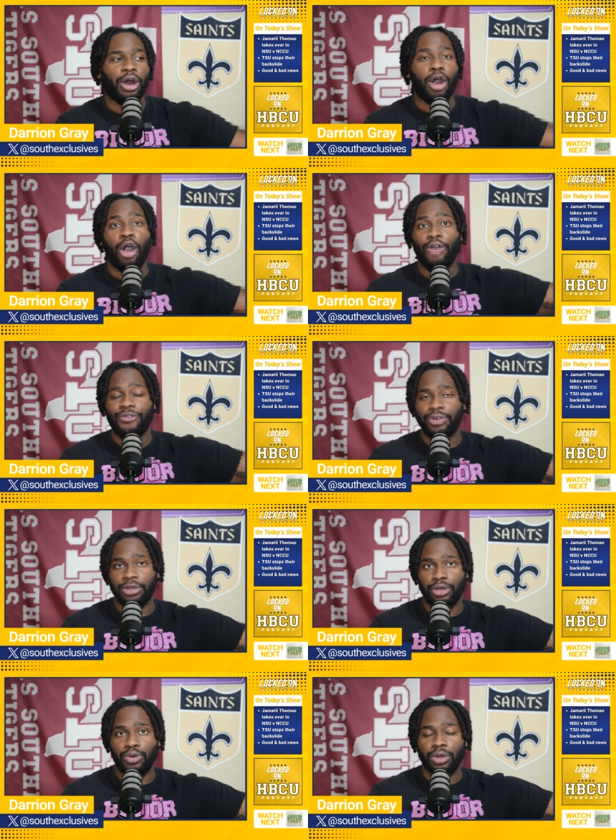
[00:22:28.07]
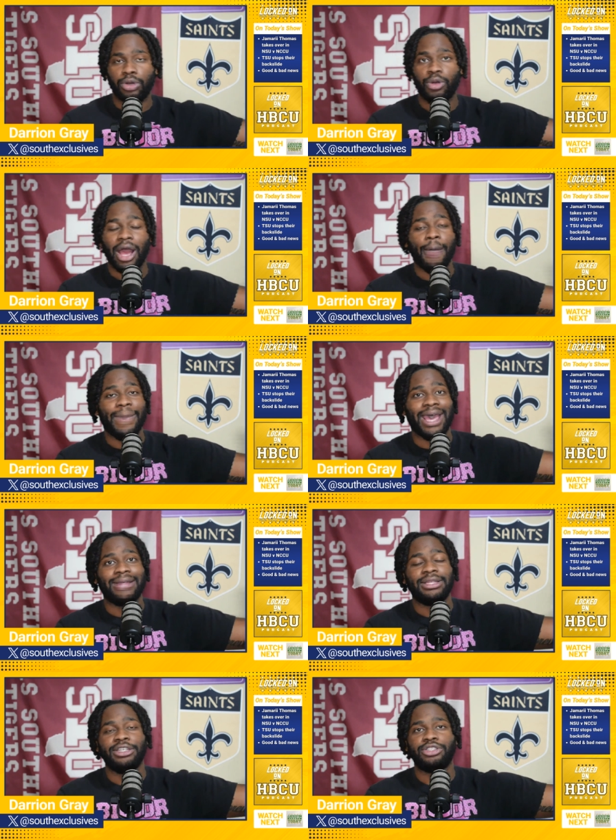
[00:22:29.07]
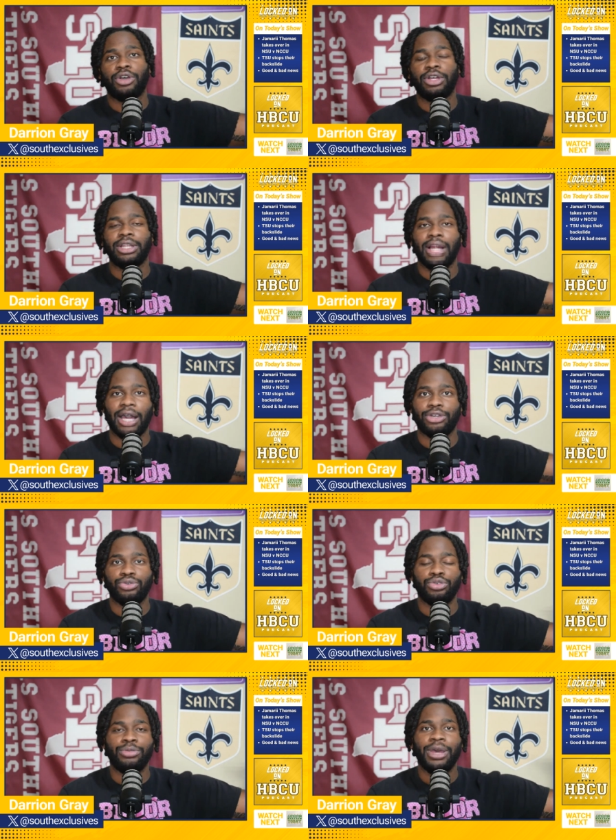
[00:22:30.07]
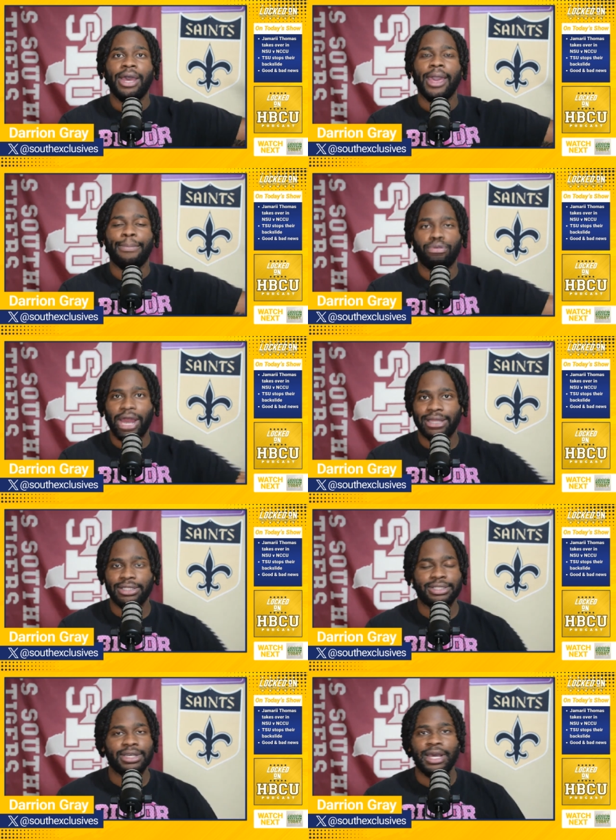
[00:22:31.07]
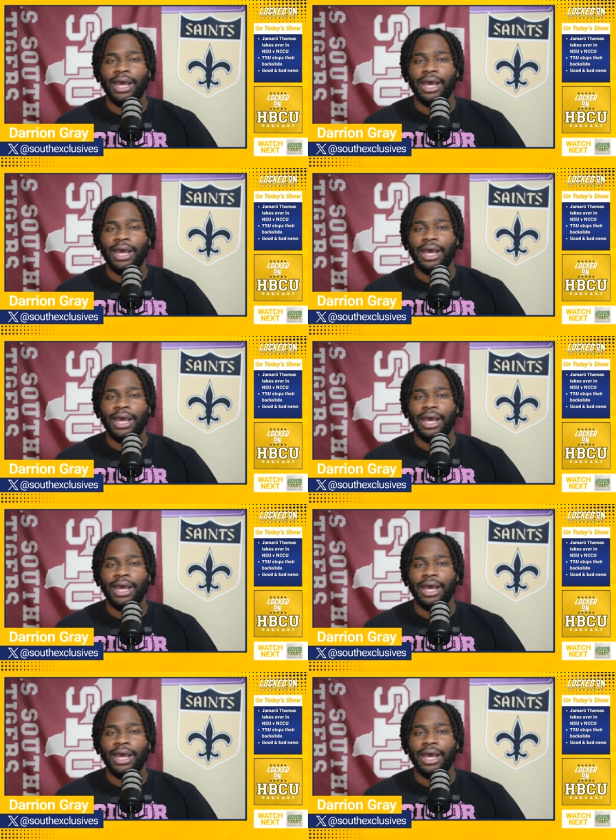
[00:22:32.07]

off the court or how bad things are in the locker room at practice.